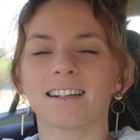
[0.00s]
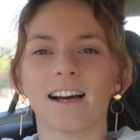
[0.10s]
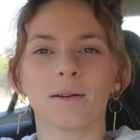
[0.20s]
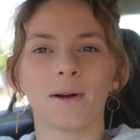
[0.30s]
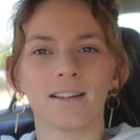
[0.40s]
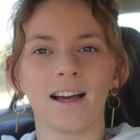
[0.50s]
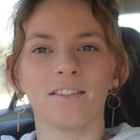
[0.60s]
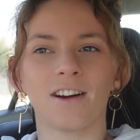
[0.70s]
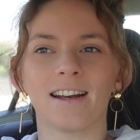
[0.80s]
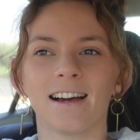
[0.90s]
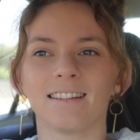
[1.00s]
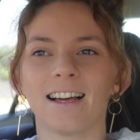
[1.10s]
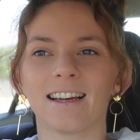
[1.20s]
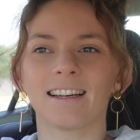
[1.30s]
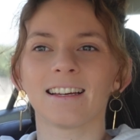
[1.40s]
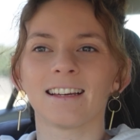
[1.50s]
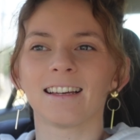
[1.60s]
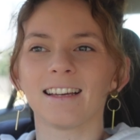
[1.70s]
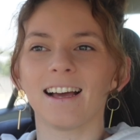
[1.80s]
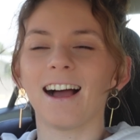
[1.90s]
kind of my life right now. Like
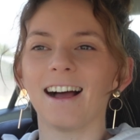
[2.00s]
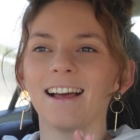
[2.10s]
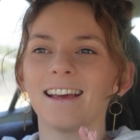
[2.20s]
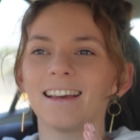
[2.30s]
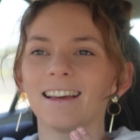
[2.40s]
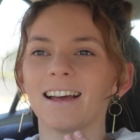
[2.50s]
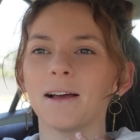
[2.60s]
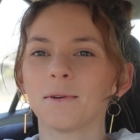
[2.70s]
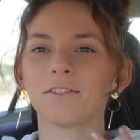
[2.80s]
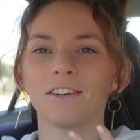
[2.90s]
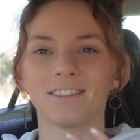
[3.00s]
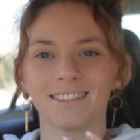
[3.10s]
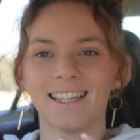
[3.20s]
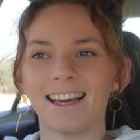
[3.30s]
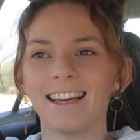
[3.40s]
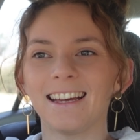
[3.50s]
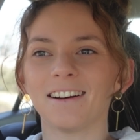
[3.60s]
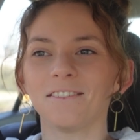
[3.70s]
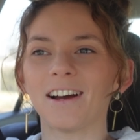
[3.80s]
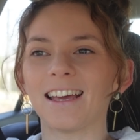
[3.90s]
I am a fiance.
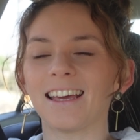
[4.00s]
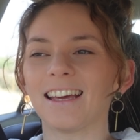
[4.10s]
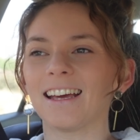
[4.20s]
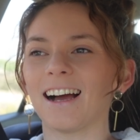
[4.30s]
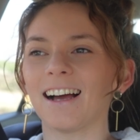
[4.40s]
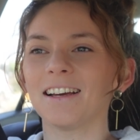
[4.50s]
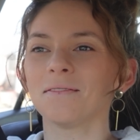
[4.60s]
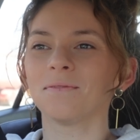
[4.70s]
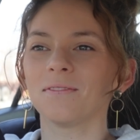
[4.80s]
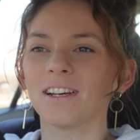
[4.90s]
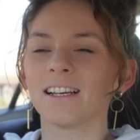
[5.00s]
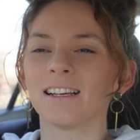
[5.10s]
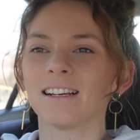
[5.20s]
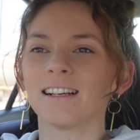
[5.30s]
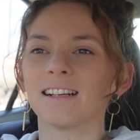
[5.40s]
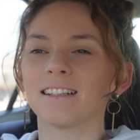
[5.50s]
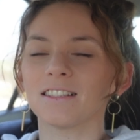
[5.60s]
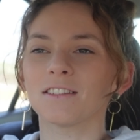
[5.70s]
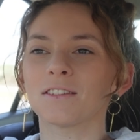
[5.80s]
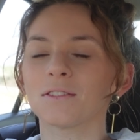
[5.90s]
I am
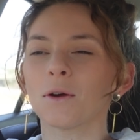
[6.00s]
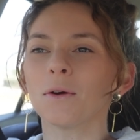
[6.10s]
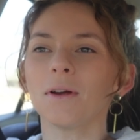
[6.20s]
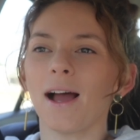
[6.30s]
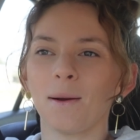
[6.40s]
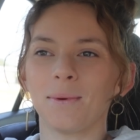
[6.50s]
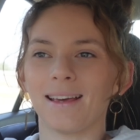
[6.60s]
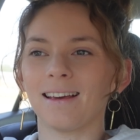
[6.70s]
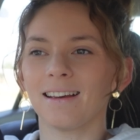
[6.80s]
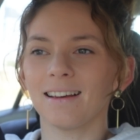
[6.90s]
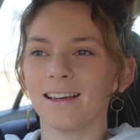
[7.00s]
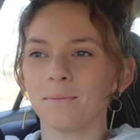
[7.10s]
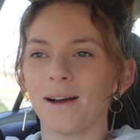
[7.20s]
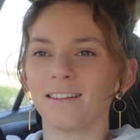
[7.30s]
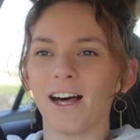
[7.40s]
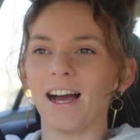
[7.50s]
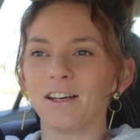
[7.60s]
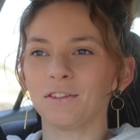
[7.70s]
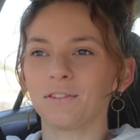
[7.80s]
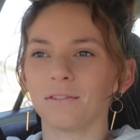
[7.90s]
so happy in my
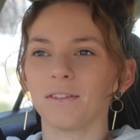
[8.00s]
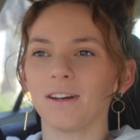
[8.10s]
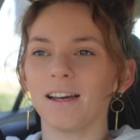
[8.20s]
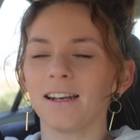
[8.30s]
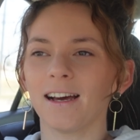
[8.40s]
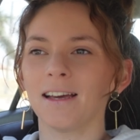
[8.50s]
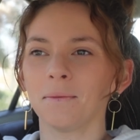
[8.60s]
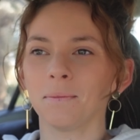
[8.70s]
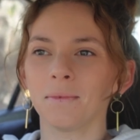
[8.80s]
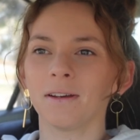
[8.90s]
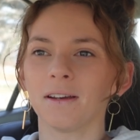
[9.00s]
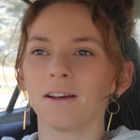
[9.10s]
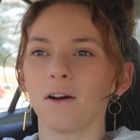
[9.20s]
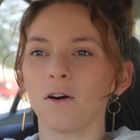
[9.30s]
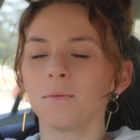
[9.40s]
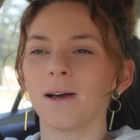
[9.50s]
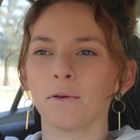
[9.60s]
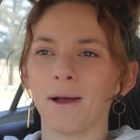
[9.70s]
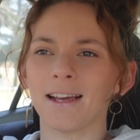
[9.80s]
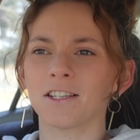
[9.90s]
life, and I'm on
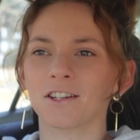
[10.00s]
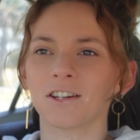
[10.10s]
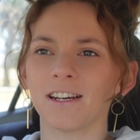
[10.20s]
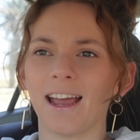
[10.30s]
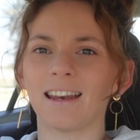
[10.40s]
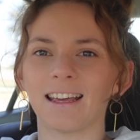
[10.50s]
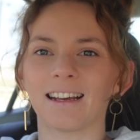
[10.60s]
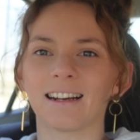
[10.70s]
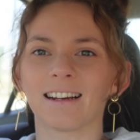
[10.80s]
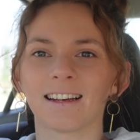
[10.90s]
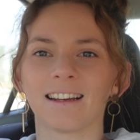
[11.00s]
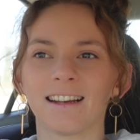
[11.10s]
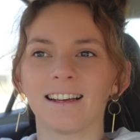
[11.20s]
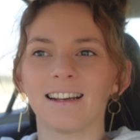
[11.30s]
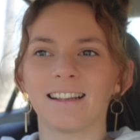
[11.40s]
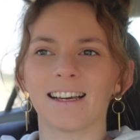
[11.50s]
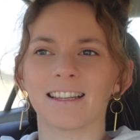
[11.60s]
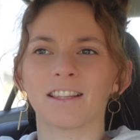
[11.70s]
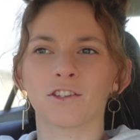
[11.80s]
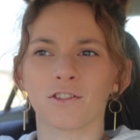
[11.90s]
my way to creating
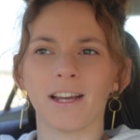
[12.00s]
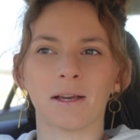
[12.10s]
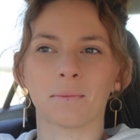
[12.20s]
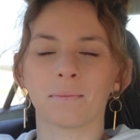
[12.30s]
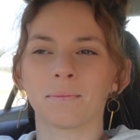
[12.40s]
like the dream.